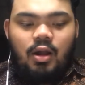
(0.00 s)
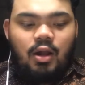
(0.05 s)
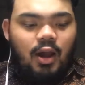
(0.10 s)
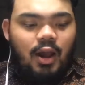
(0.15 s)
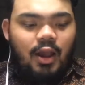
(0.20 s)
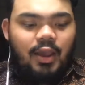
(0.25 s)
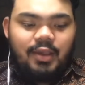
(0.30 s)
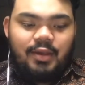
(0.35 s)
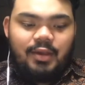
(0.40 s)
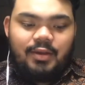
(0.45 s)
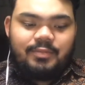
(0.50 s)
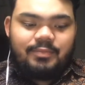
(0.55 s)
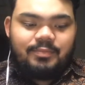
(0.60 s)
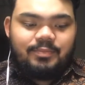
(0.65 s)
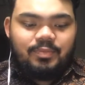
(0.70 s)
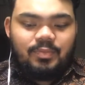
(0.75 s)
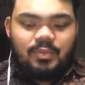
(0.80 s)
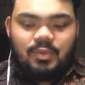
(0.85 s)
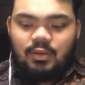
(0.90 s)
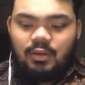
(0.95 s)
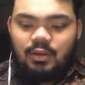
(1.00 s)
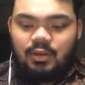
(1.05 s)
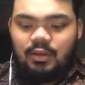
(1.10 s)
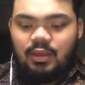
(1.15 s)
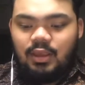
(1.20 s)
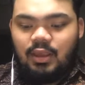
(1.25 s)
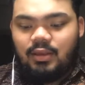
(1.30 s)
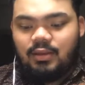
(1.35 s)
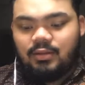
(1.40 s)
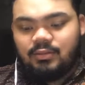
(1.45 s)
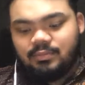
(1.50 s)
higher. Okay,